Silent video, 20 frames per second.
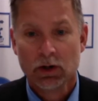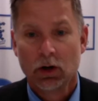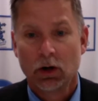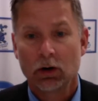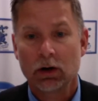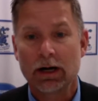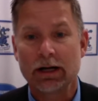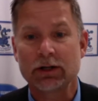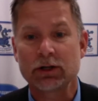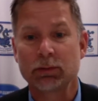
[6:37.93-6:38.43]

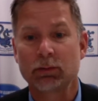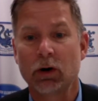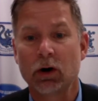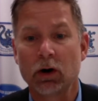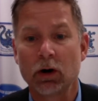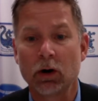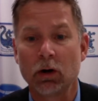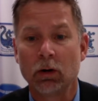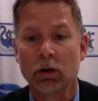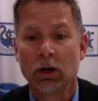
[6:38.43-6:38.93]
All right,
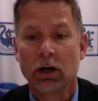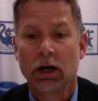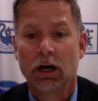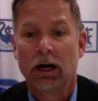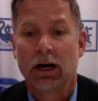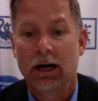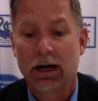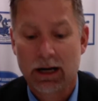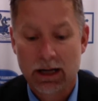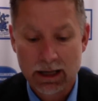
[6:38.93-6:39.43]
tomorrow
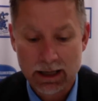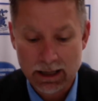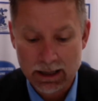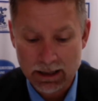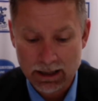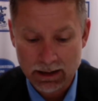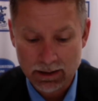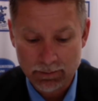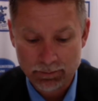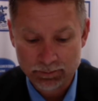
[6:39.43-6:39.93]

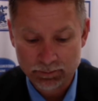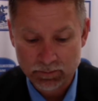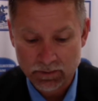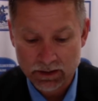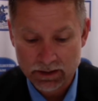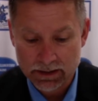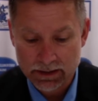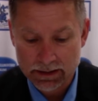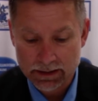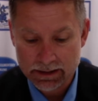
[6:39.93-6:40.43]
um,
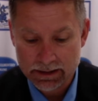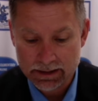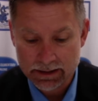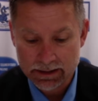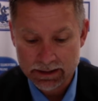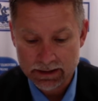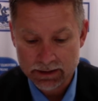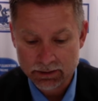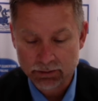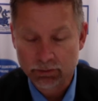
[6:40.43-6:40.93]

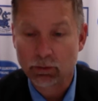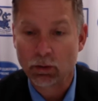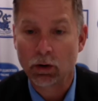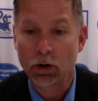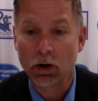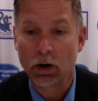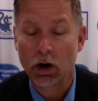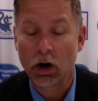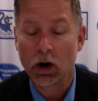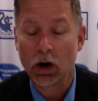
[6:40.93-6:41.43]
is
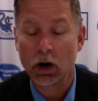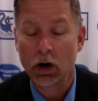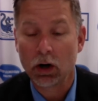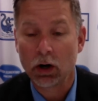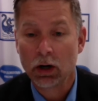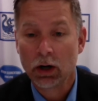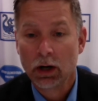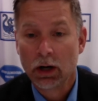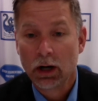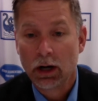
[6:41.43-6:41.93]
for our.